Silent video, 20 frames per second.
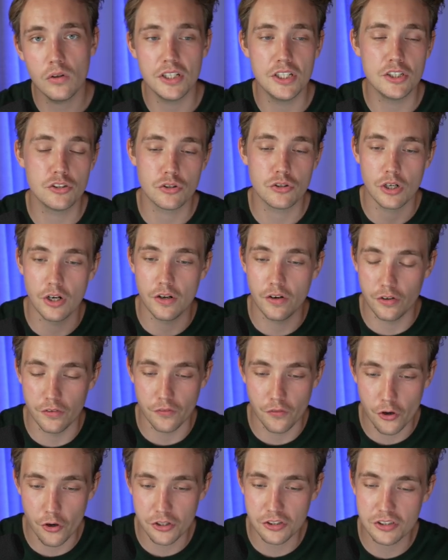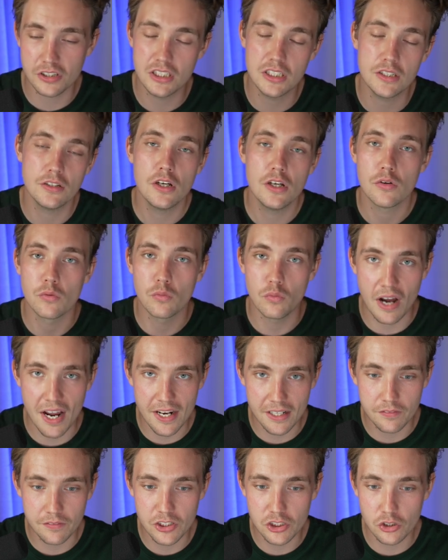If you're in a university,
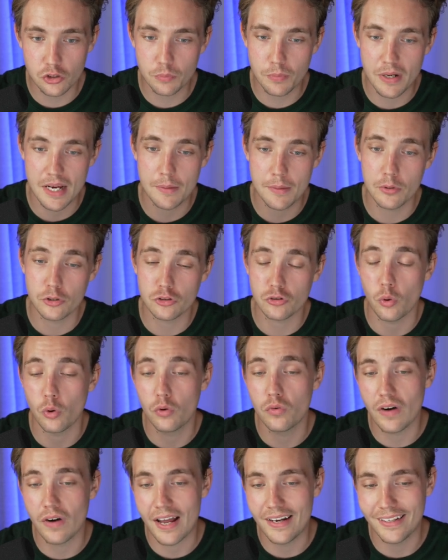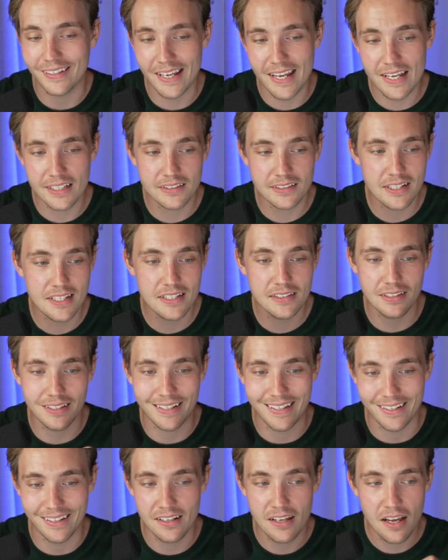writing research papers or writing essays
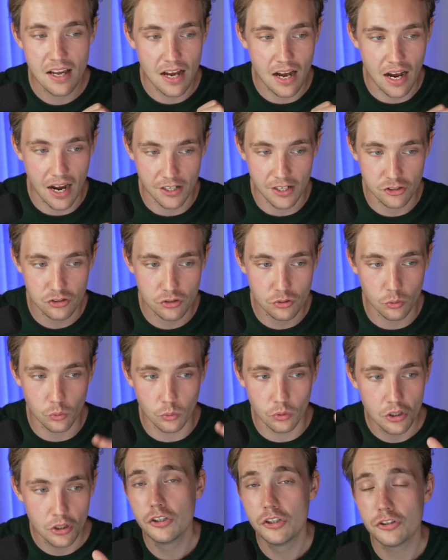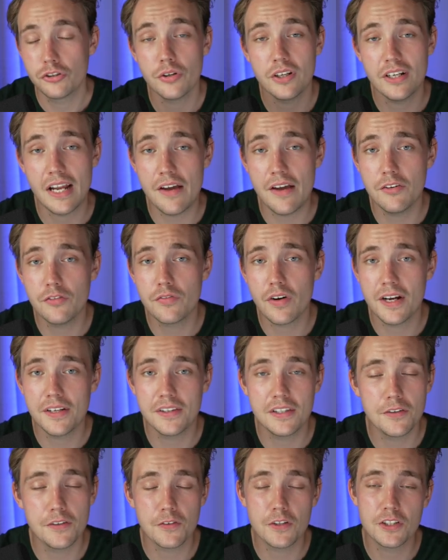in high school. So you can have it write
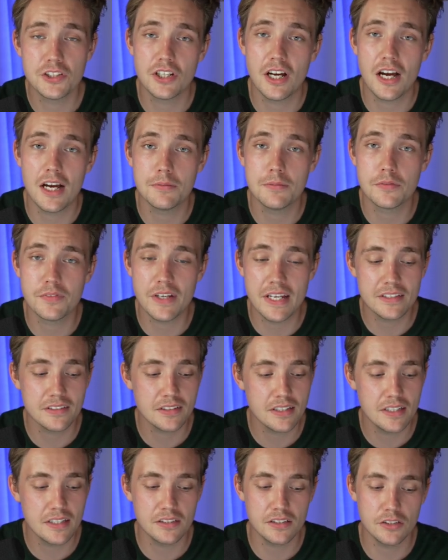different types of essays.